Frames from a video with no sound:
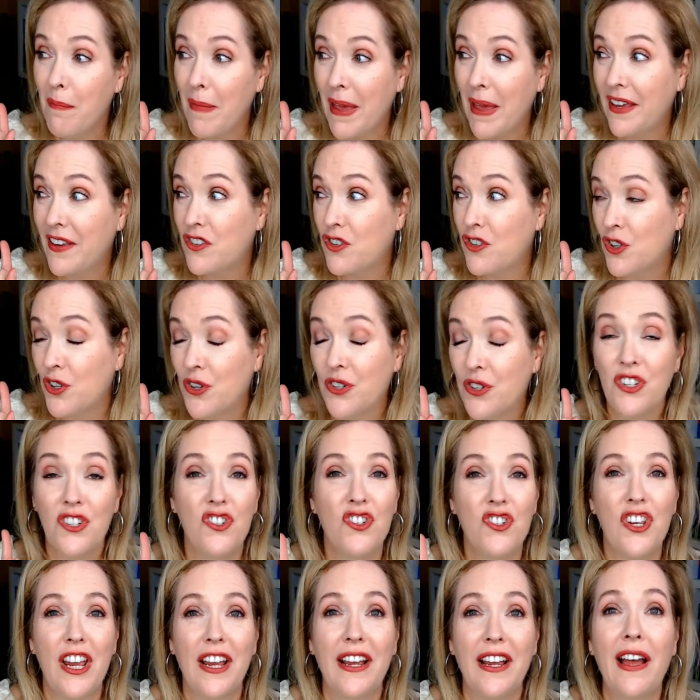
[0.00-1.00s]
make sure
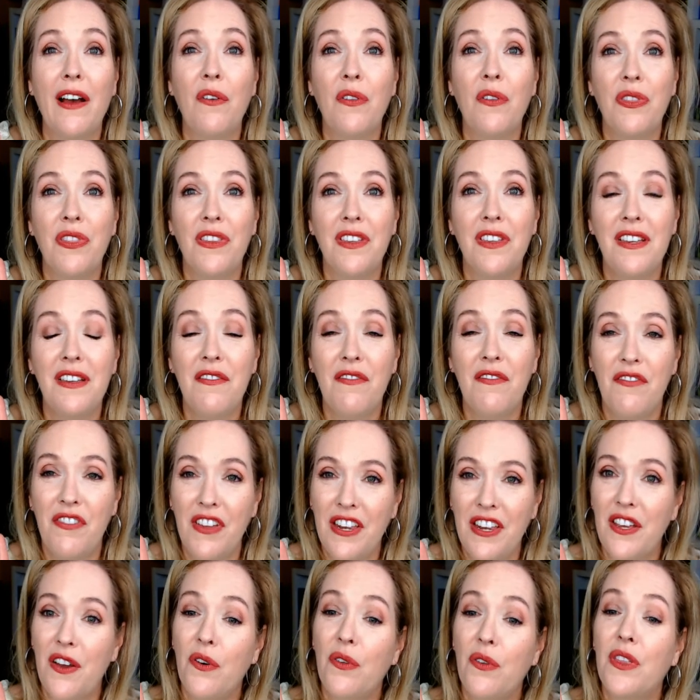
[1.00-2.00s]
to check out the
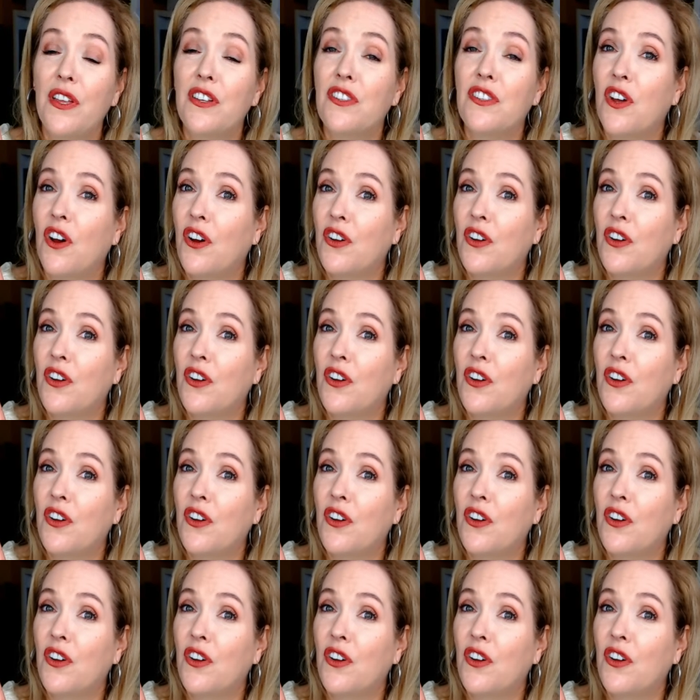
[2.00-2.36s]
video that's